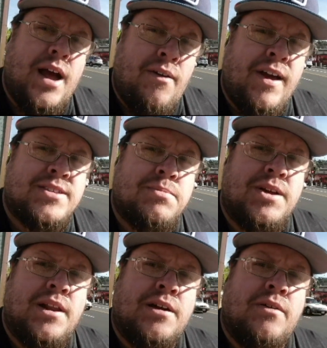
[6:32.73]
I've had some
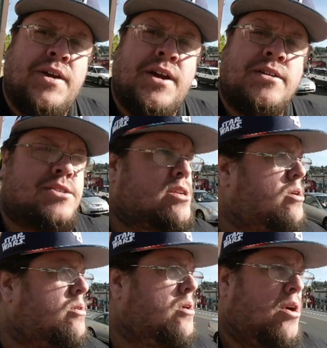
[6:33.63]
good luck over here,
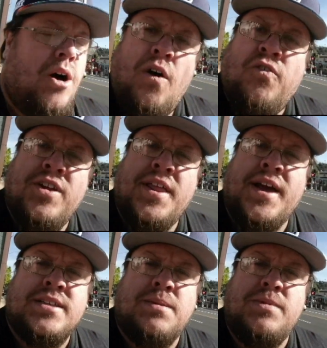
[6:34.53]
so hopefully they
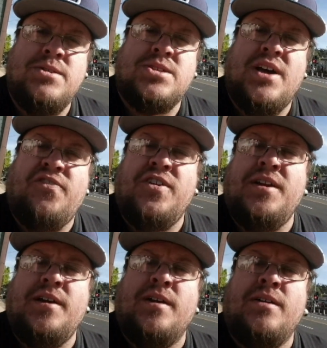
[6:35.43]
got some new stuff
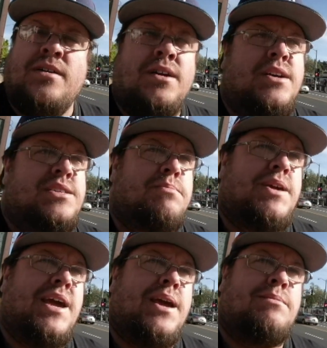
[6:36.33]
in here,
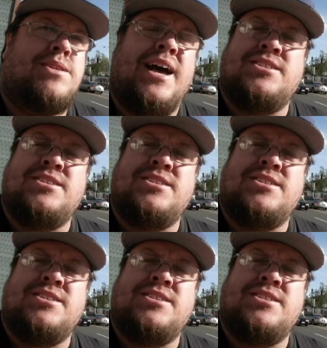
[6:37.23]
some games.